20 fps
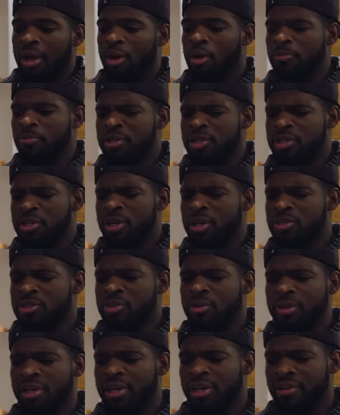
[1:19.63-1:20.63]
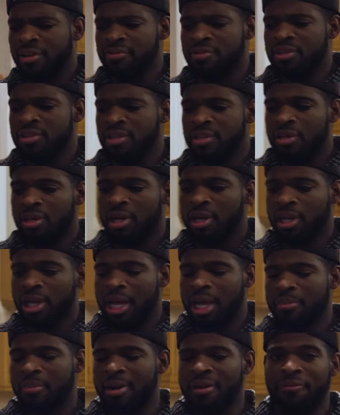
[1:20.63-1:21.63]
I hope this also gives a
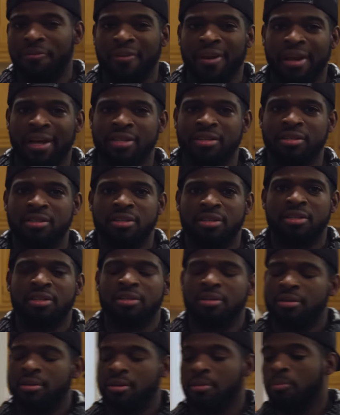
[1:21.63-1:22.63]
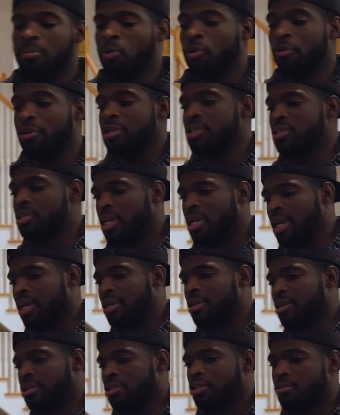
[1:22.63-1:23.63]
lot of my fans more
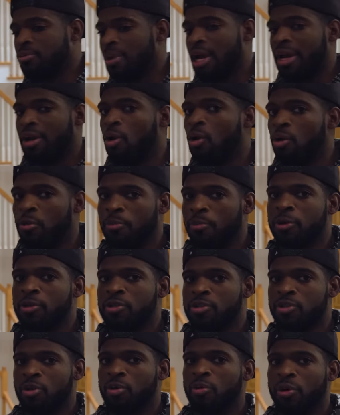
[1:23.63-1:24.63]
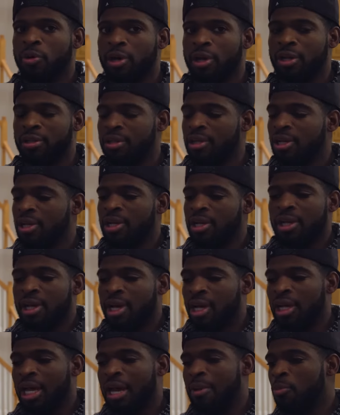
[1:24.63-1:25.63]
insight into my own personal world,
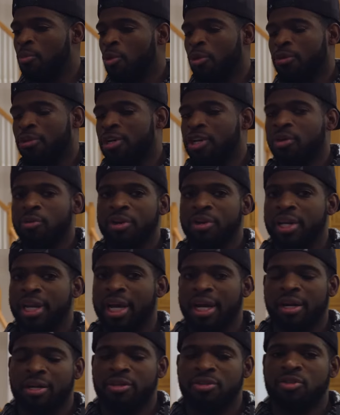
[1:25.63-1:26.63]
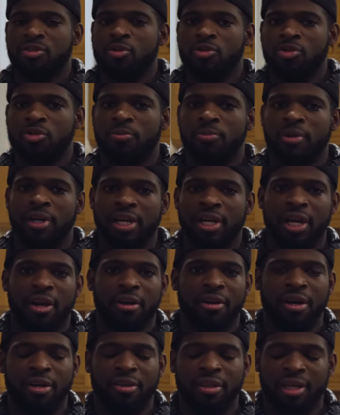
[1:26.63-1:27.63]
a lot more than you would get on social
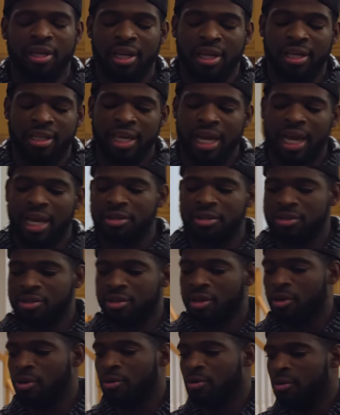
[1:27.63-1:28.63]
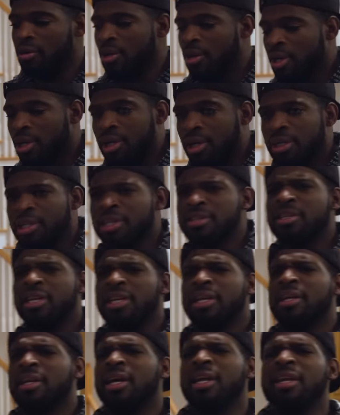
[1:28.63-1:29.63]
media or anything like that. So, Lindsey,
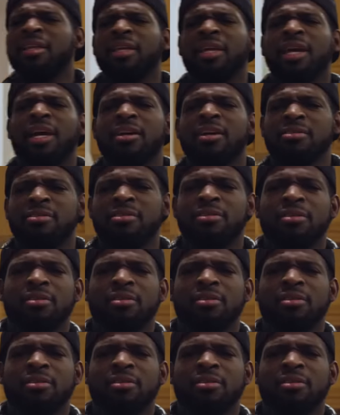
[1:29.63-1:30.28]
anything else?